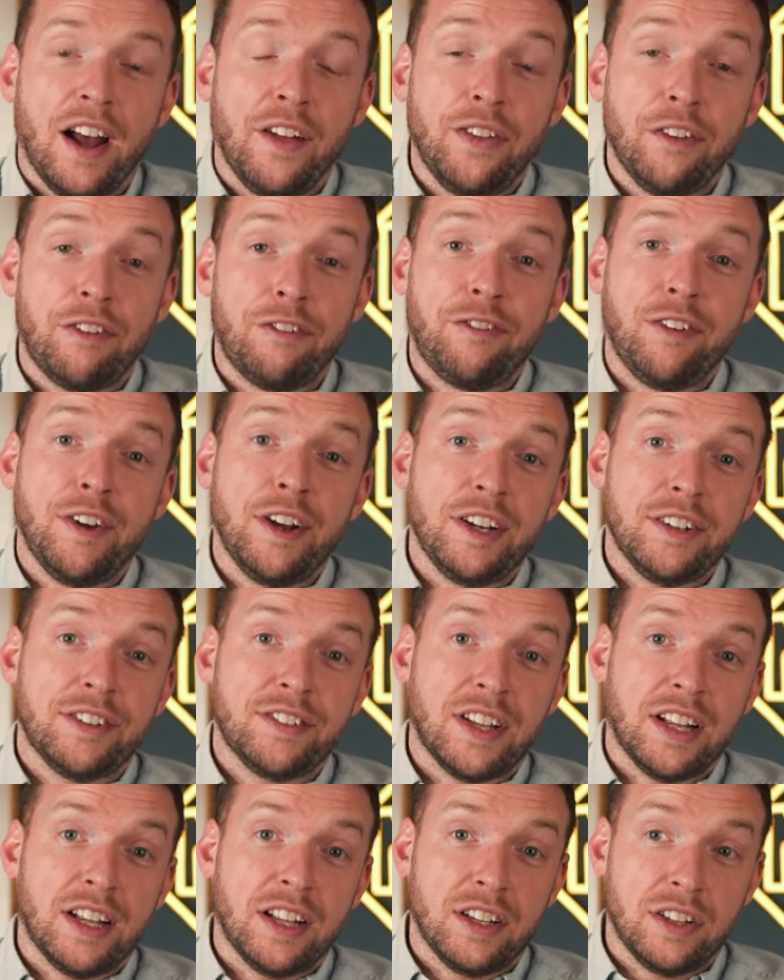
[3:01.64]
and the
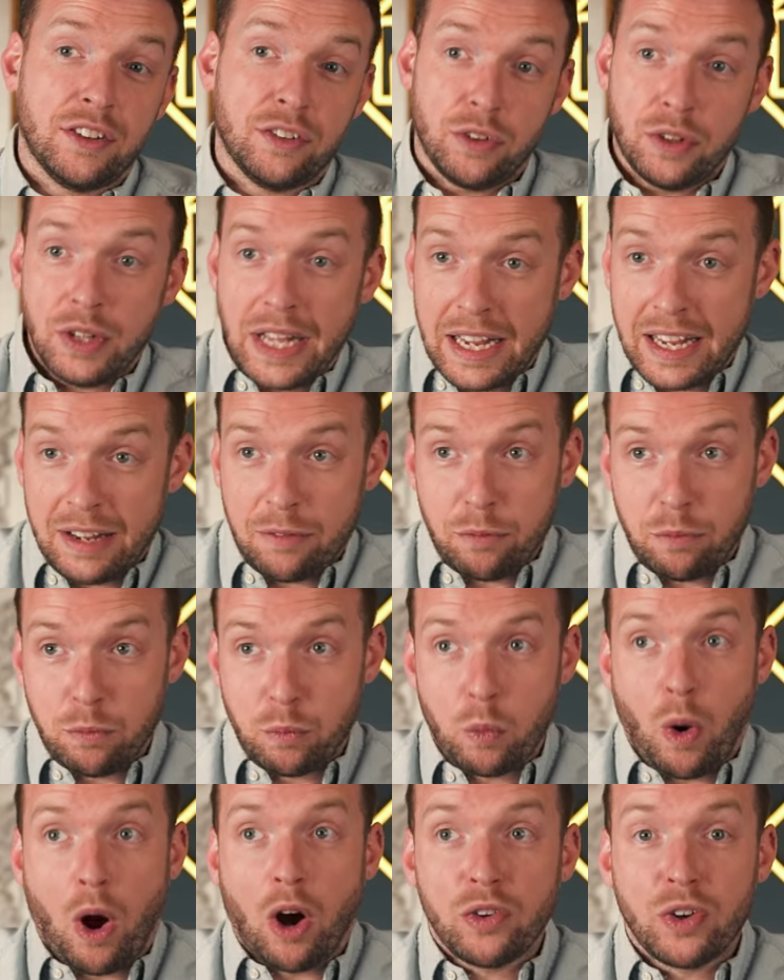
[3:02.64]
first
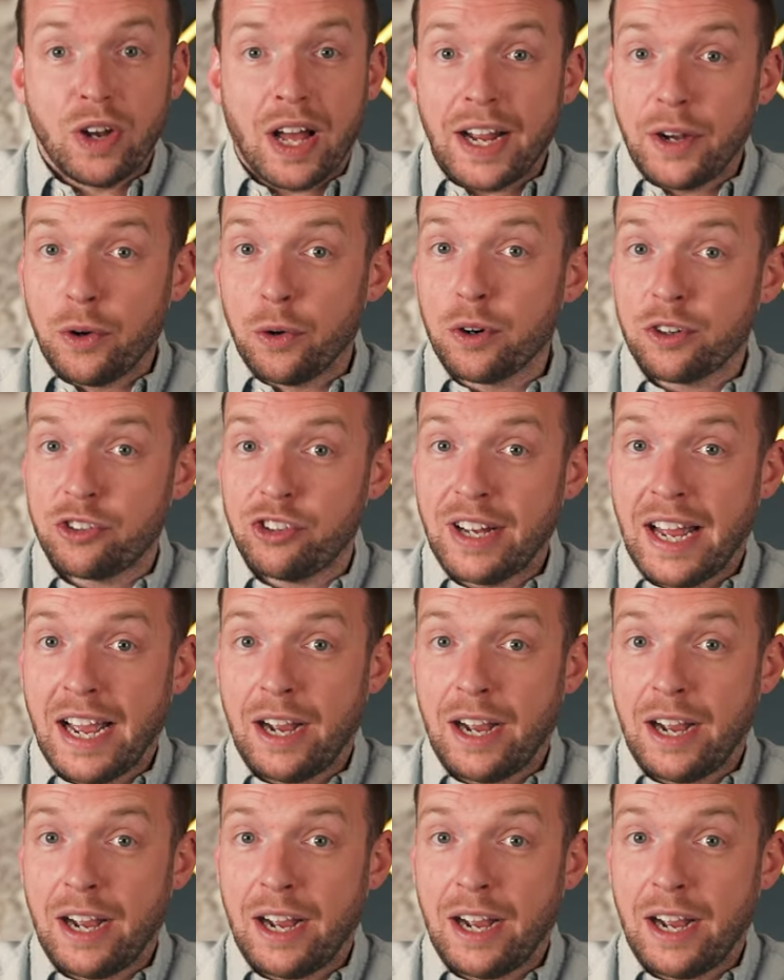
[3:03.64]
online auction